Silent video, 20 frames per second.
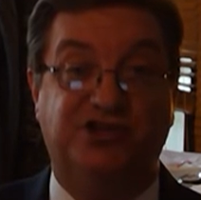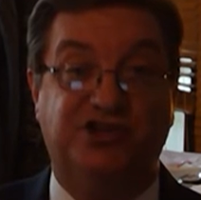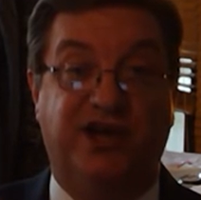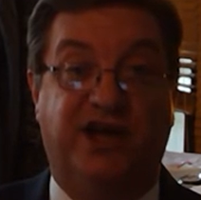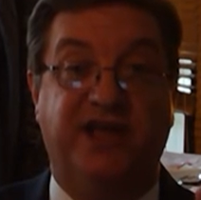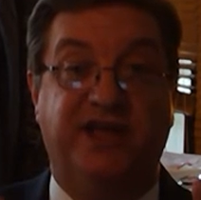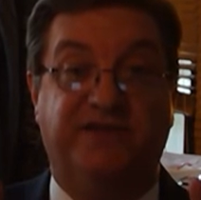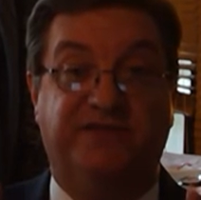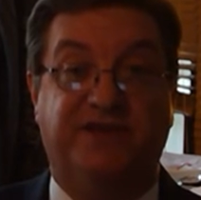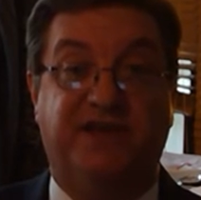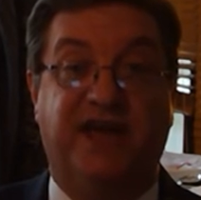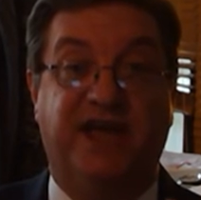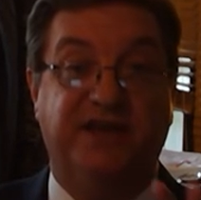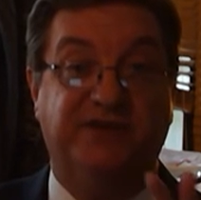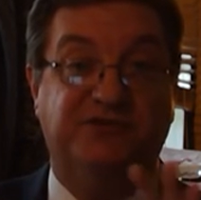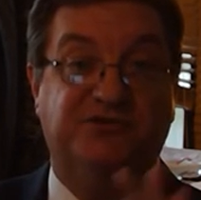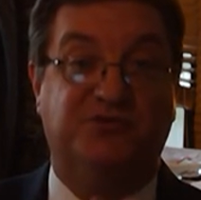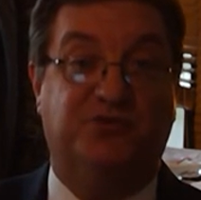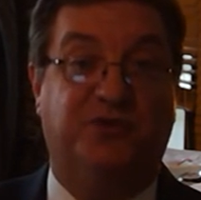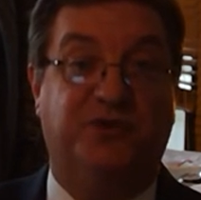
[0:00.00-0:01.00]
JFK
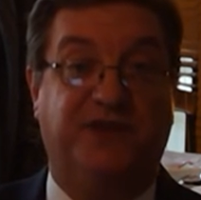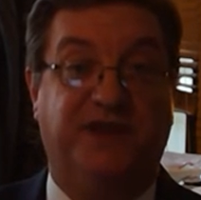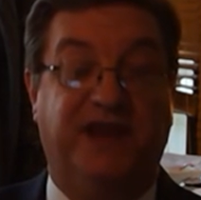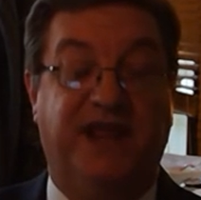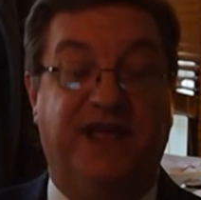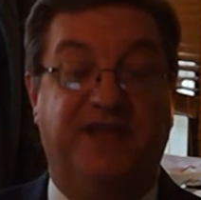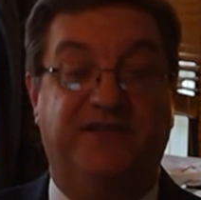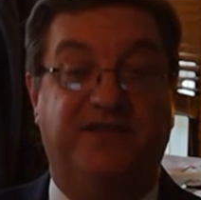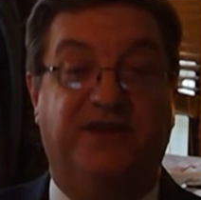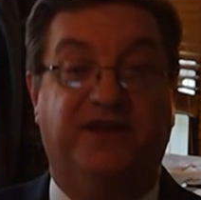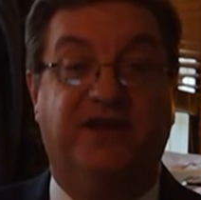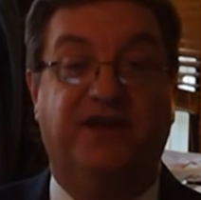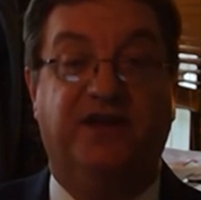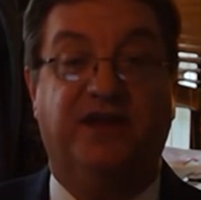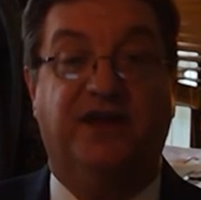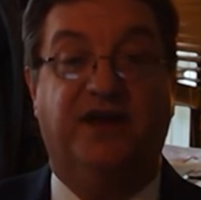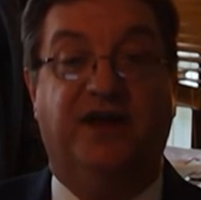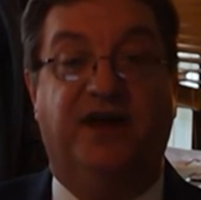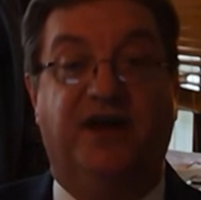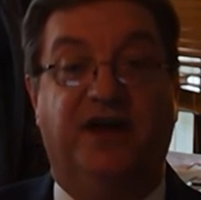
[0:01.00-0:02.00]
was one that had the
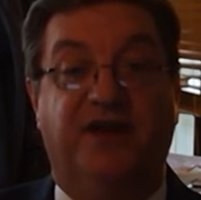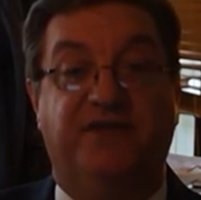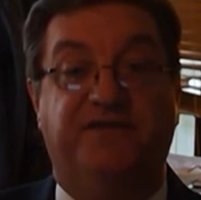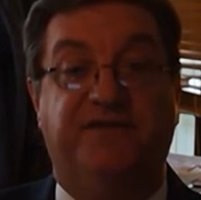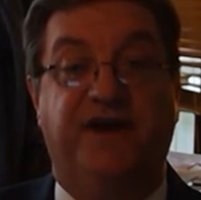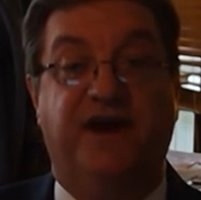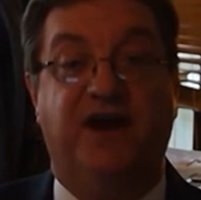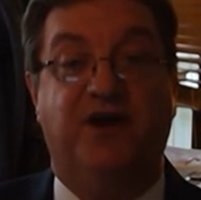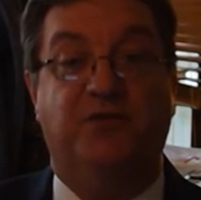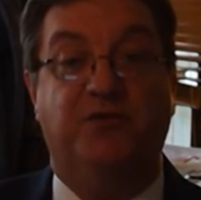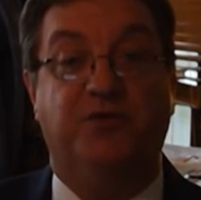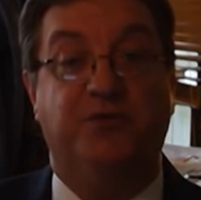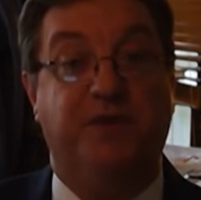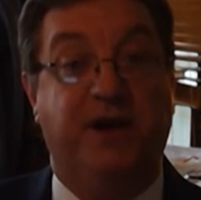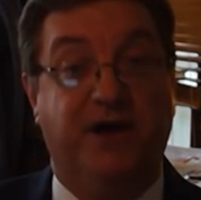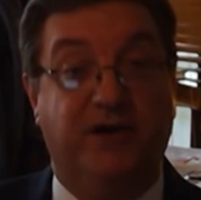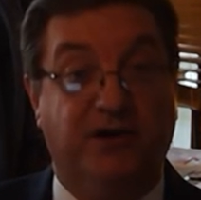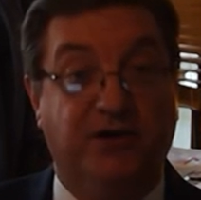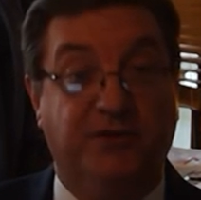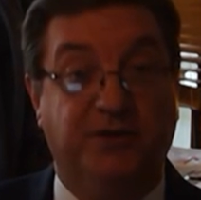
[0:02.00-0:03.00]
uh, affair with
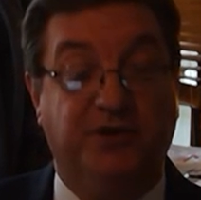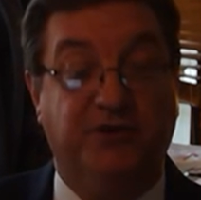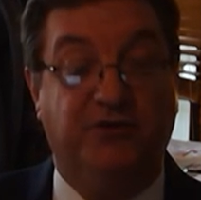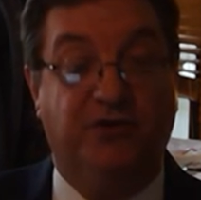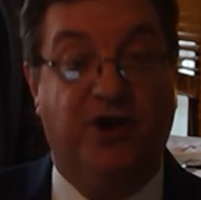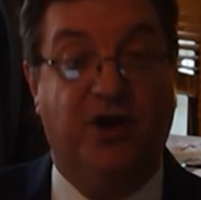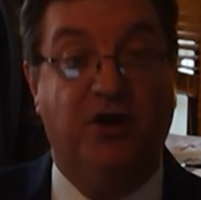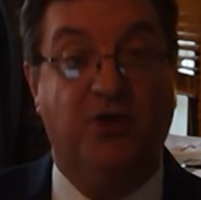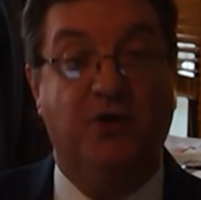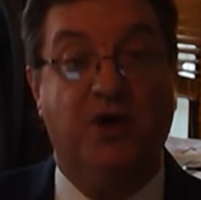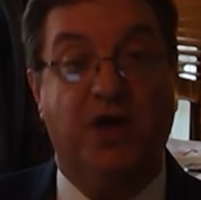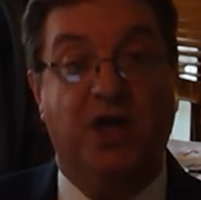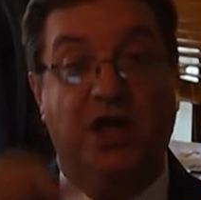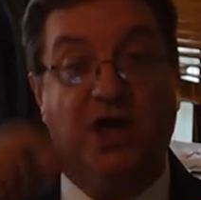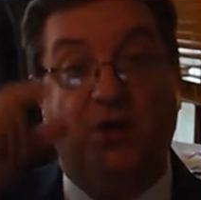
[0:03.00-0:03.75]
Marilyn Monroe.